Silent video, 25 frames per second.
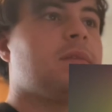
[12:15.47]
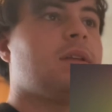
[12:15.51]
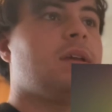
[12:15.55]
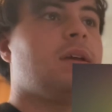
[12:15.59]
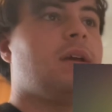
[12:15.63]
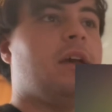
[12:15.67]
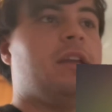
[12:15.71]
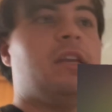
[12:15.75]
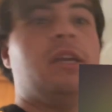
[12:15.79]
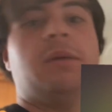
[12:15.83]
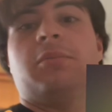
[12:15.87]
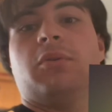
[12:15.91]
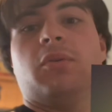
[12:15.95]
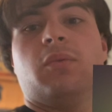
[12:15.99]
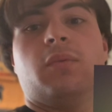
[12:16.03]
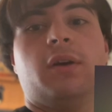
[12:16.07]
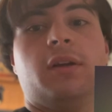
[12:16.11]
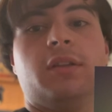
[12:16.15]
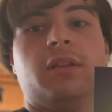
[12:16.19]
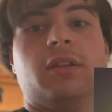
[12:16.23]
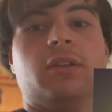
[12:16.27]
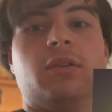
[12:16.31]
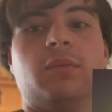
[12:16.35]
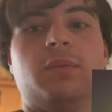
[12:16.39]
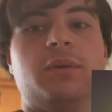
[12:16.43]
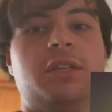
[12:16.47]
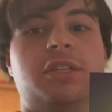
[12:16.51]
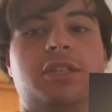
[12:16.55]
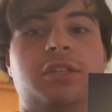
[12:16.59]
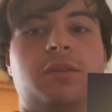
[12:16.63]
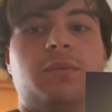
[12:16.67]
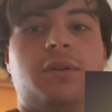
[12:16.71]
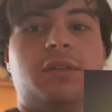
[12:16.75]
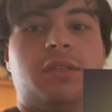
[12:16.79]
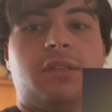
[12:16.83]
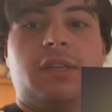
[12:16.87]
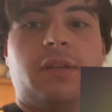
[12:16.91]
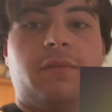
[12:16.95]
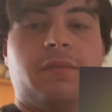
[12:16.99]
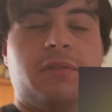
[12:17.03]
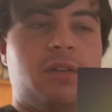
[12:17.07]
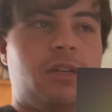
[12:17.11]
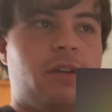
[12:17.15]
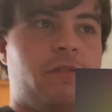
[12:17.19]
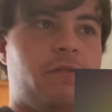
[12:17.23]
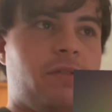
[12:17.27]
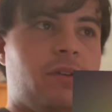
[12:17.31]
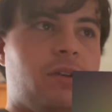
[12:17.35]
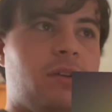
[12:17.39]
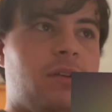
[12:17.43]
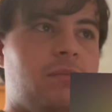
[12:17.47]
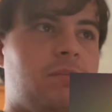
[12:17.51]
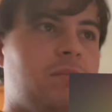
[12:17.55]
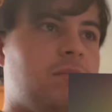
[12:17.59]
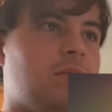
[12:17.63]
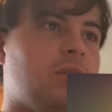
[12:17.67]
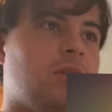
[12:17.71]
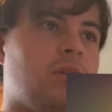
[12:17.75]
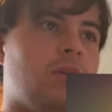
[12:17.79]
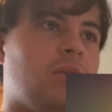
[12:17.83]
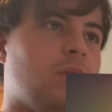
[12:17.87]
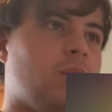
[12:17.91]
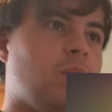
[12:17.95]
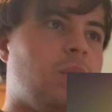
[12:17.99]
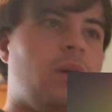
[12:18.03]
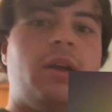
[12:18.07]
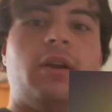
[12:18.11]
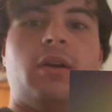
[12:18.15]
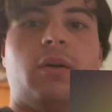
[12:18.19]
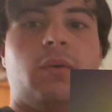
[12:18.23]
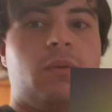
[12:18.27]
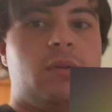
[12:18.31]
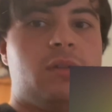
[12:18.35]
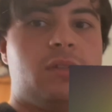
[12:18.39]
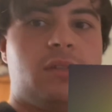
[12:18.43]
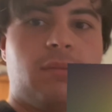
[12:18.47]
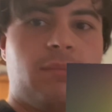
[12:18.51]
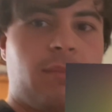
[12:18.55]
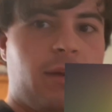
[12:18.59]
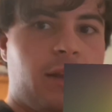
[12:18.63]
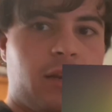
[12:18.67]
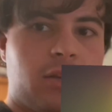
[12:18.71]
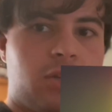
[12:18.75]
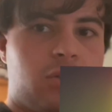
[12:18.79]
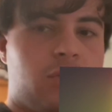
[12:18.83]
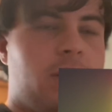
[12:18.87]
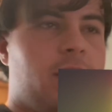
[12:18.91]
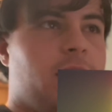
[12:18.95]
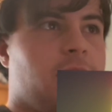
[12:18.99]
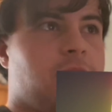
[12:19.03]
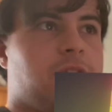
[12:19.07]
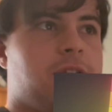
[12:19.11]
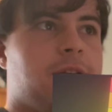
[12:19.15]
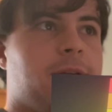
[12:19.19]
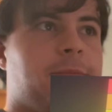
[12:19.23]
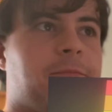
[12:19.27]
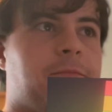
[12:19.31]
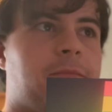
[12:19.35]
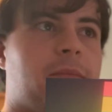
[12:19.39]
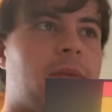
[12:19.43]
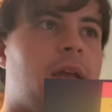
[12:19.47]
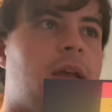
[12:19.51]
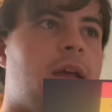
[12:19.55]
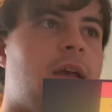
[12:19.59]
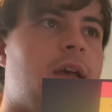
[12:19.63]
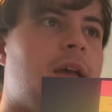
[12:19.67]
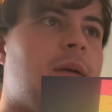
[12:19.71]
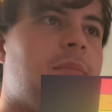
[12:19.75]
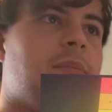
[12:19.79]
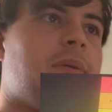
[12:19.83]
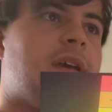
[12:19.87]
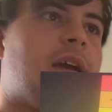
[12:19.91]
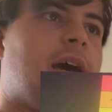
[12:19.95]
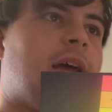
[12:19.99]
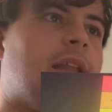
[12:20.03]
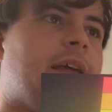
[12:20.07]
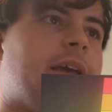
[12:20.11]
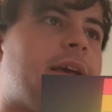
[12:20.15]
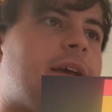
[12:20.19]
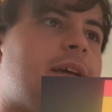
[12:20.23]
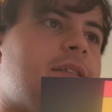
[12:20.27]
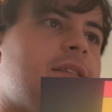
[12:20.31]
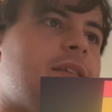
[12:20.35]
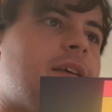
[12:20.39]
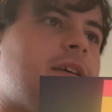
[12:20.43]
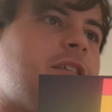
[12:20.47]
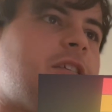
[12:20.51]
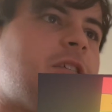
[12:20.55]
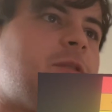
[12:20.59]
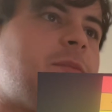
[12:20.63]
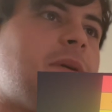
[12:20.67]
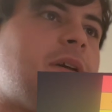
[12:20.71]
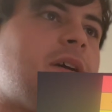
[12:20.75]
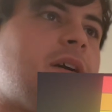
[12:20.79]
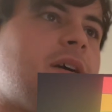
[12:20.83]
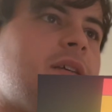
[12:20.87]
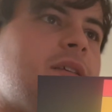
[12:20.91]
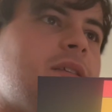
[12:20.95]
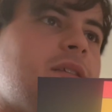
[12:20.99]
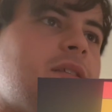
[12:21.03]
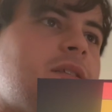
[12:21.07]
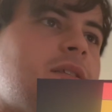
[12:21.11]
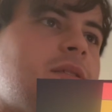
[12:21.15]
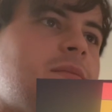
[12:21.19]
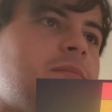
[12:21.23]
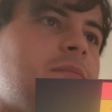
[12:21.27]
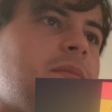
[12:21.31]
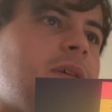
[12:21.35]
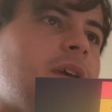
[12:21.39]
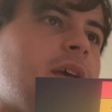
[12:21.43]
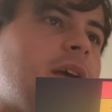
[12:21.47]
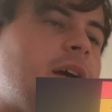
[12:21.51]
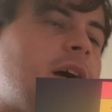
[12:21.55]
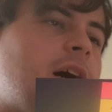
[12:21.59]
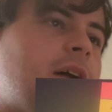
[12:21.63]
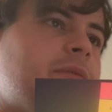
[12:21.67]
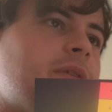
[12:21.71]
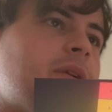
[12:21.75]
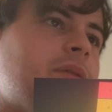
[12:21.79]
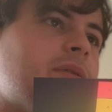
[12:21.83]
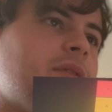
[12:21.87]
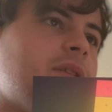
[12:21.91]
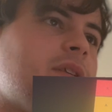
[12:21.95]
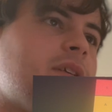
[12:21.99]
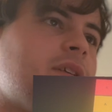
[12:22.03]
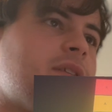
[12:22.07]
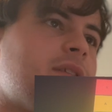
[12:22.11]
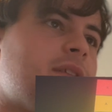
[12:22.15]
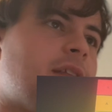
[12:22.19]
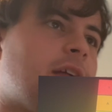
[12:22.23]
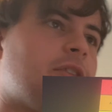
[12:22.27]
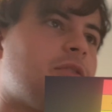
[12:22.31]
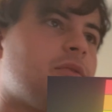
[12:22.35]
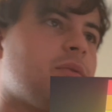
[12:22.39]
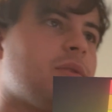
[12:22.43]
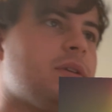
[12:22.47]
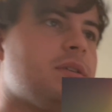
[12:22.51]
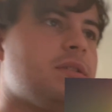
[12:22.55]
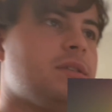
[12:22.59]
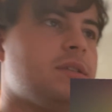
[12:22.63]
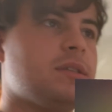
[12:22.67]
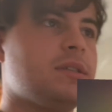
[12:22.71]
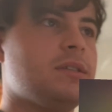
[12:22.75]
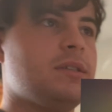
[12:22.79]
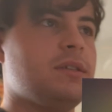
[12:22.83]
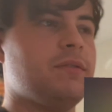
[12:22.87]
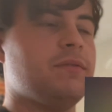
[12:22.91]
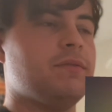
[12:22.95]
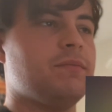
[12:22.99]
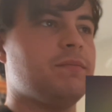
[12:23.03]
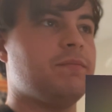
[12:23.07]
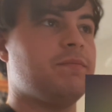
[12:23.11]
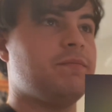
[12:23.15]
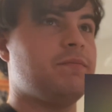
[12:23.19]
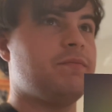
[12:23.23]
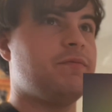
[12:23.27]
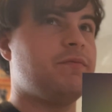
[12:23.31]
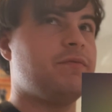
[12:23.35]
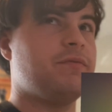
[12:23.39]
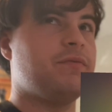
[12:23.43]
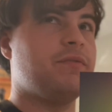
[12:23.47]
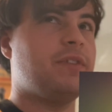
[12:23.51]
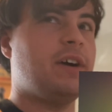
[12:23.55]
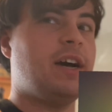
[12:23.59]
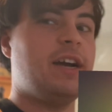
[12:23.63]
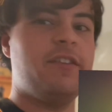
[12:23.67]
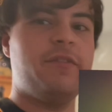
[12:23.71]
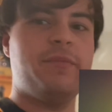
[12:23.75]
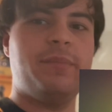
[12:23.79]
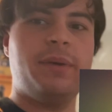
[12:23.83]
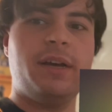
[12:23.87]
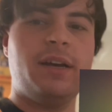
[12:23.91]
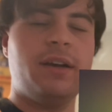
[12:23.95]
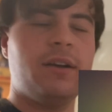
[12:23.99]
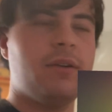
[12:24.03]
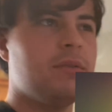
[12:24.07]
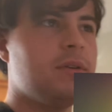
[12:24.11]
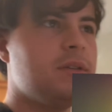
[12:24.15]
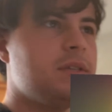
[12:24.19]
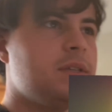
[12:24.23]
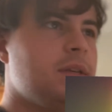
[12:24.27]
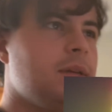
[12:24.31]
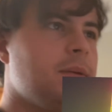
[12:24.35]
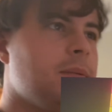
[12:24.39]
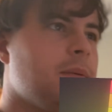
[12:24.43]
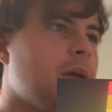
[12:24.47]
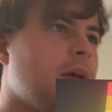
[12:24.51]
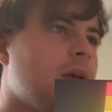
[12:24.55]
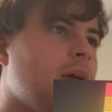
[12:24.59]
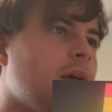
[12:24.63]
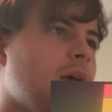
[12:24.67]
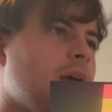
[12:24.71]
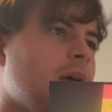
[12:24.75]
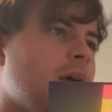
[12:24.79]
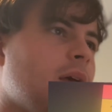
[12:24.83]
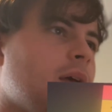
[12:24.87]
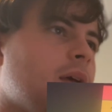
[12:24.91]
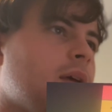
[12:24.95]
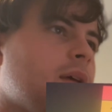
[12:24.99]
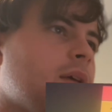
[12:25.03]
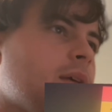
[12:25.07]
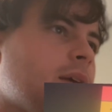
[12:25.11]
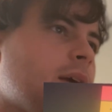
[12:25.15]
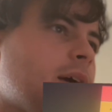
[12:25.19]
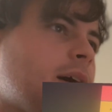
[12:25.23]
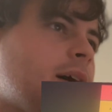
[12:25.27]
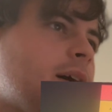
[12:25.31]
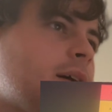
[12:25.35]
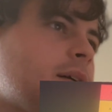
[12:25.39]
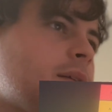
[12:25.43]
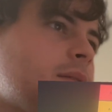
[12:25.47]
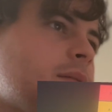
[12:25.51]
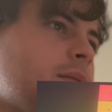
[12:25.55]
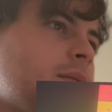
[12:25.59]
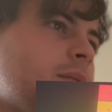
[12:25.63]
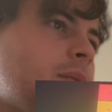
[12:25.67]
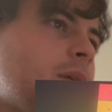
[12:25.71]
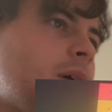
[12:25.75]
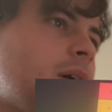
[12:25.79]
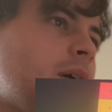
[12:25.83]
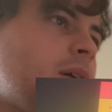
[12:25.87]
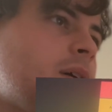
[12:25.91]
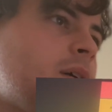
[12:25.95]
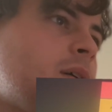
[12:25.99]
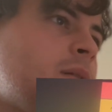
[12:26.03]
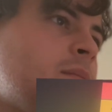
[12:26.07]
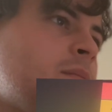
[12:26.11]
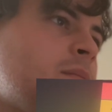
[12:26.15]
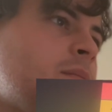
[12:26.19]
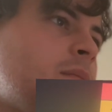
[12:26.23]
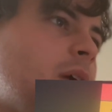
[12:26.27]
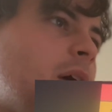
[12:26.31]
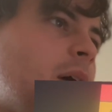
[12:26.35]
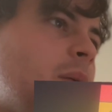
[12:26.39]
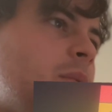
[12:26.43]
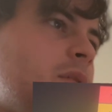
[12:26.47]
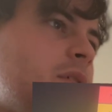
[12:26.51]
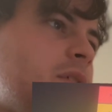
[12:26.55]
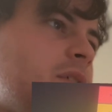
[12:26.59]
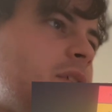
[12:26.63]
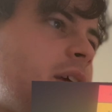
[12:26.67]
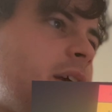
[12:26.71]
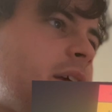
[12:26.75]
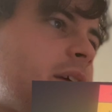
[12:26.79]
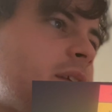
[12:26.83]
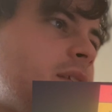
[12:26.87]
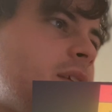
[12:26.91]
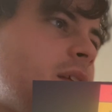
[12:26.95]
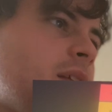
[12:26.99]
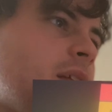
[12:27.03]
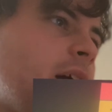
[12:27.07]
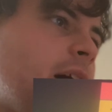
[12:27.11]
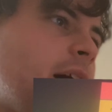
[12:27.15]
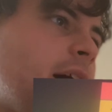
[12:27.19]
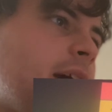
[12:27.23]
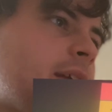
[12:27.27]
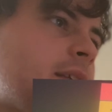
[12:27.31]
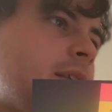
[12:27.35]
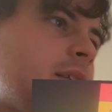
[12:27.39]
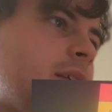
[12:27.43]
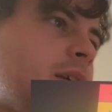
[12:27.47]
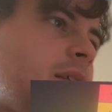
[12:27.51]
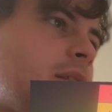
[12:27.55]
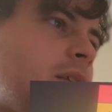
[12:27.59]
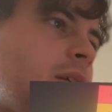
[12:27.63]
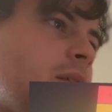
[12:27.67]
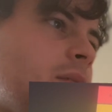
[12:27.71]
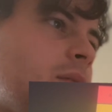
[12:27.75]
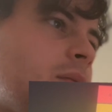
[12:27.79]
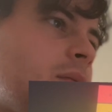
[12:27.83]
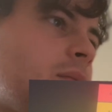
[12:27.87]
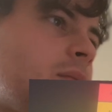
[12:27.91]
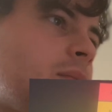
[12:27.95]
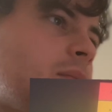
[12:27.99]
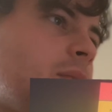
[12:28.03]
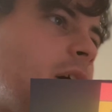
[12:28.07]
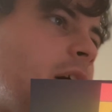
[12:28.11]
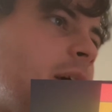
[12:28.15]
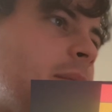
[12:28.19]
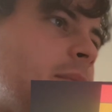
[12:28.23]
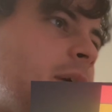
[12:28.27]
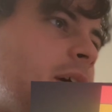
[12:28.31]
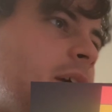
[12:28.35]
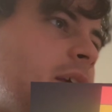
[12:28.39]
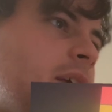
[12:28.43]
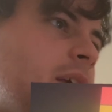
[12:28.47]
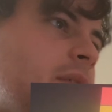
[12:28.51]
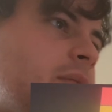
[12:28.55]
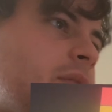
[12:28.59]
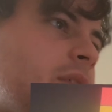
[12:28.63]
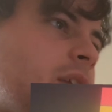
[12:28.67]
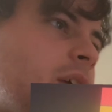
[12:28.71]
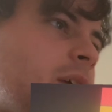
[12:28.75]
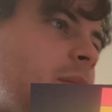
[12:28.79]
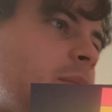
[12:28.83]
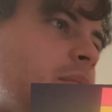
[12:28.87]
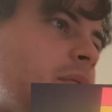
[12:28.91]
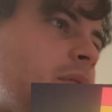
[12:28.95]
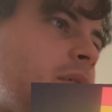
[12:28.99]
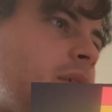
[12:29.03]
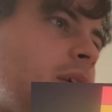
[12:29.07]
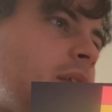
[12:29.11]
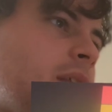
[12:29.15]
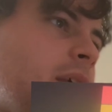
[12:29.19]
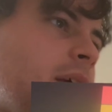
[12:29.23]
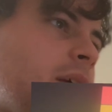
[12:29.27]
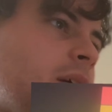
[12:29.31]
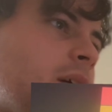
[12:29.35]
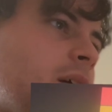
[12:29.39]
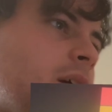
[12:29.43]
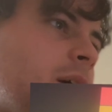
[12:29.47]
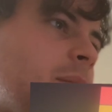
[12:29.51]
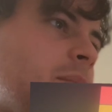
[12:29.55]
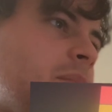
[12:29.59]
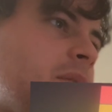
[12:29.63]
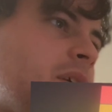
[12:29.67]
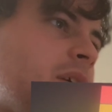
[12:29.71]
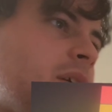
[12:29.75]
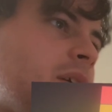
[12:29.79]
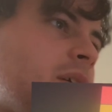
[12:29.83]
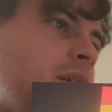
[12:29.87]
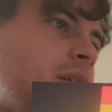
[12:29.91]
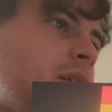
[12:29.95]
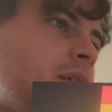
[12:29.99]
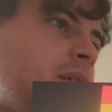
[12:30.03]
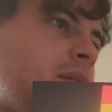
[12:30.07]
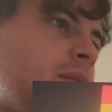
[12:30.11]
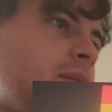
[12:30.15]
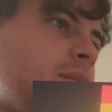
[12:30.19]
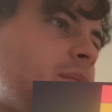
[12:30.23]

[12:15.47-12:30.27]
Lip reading: And number one, the Luigi wasn't even different. The Guido was the main attraction. But yeah, like I said, just because it got re-released in that 2016 5-pack, was it? Yeah. I will say it's still a high D, though. I might even, like, put it, like, up here.